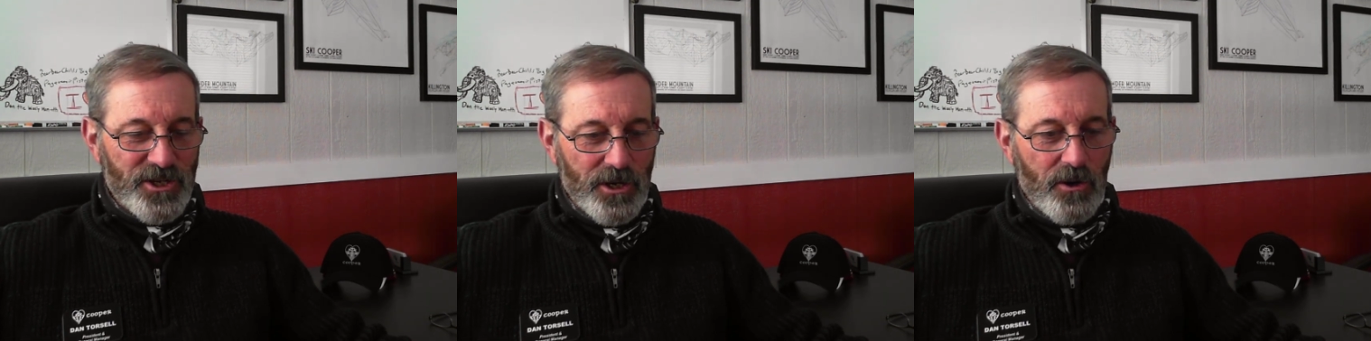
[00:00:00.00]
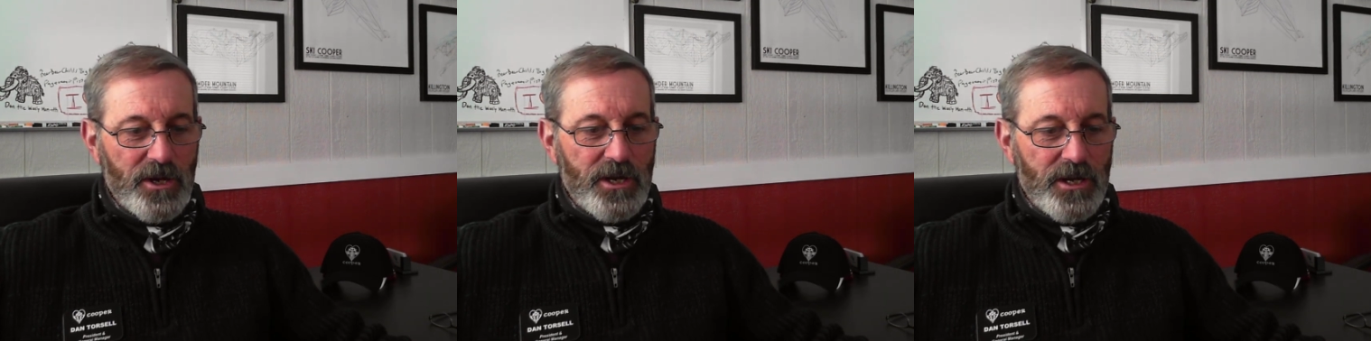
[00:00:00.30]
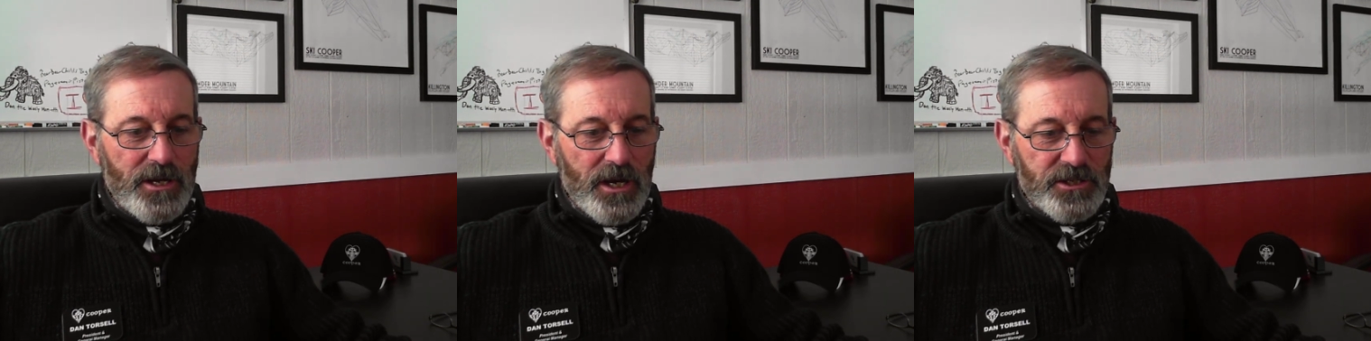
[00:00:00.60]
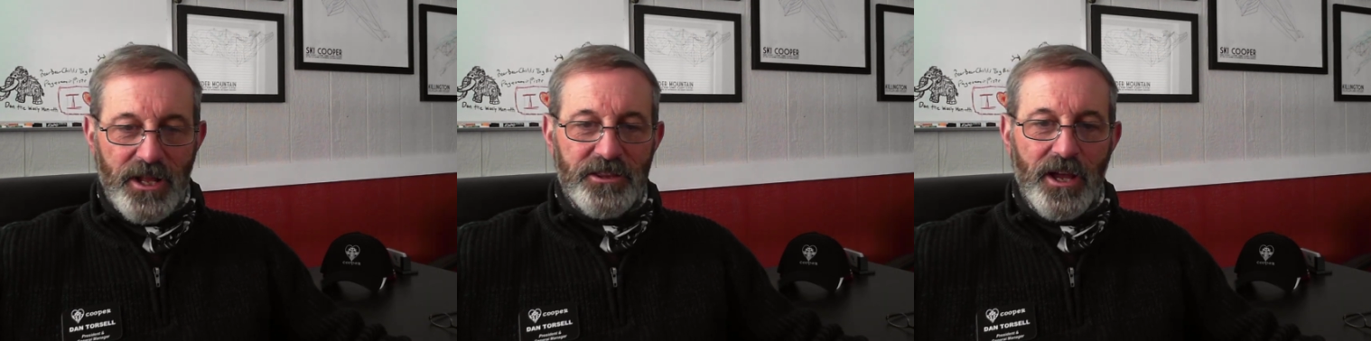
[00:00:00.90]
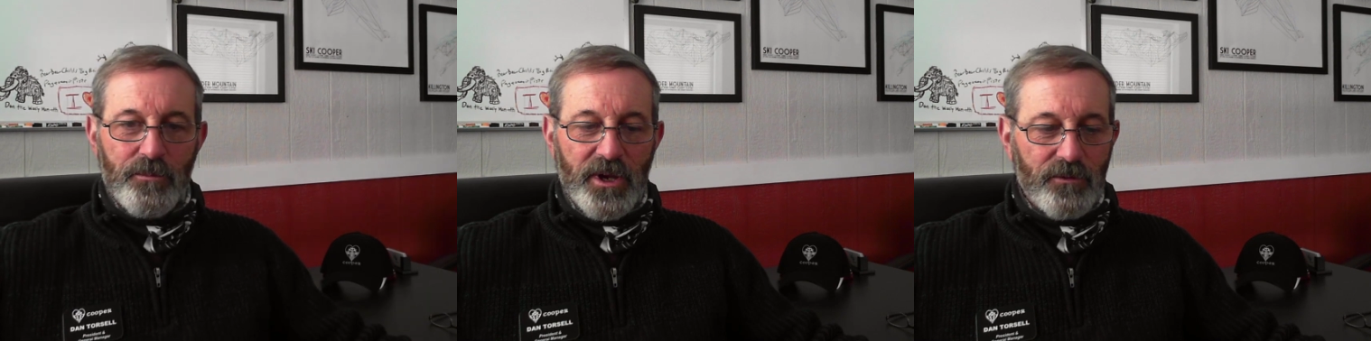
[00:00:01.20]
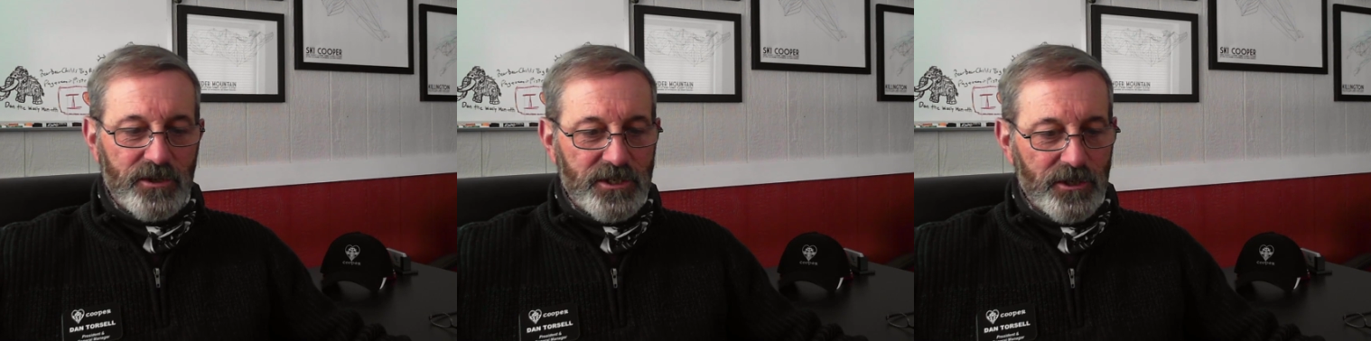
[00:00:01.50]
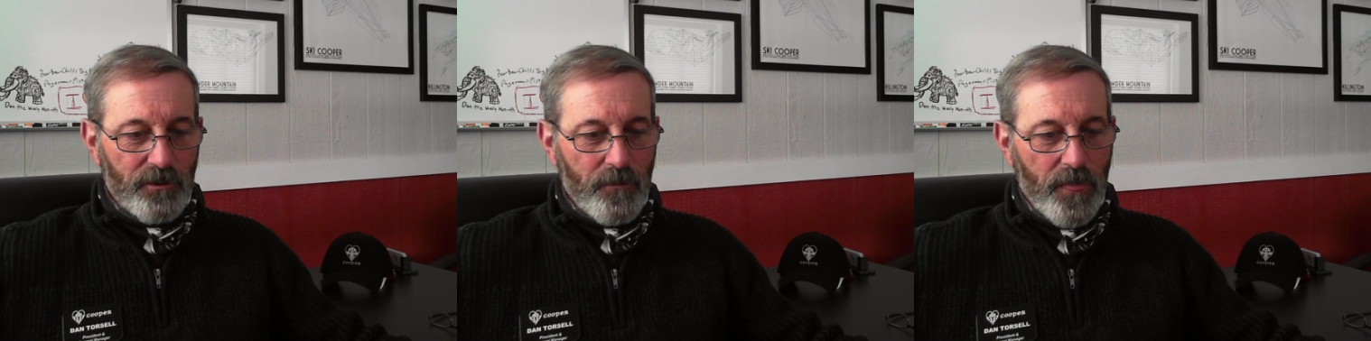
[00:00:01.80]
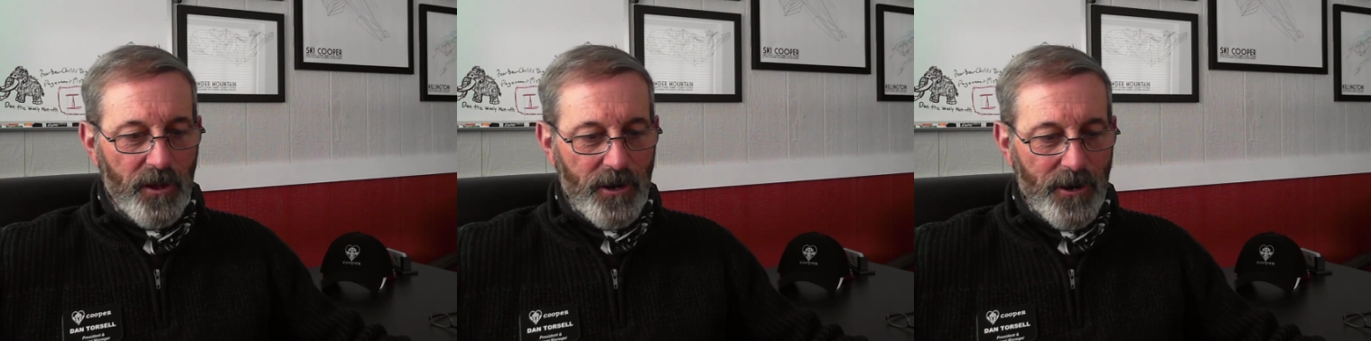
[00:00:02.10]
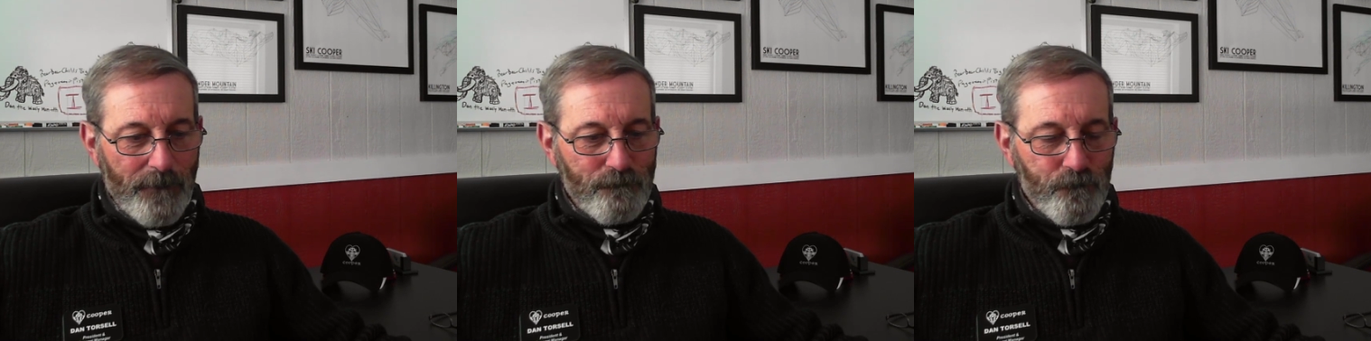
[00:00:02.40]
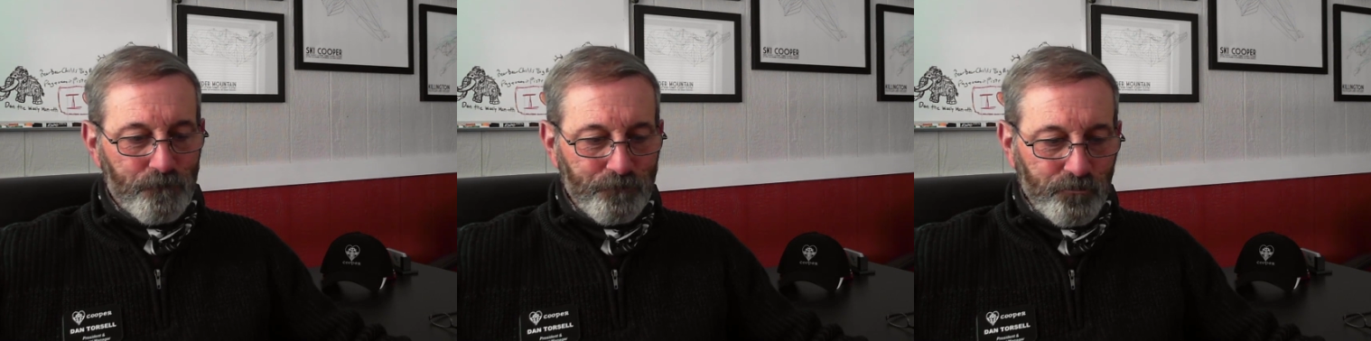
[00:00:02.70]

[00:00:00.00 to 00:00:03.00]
so it's not that big of a deal. Um,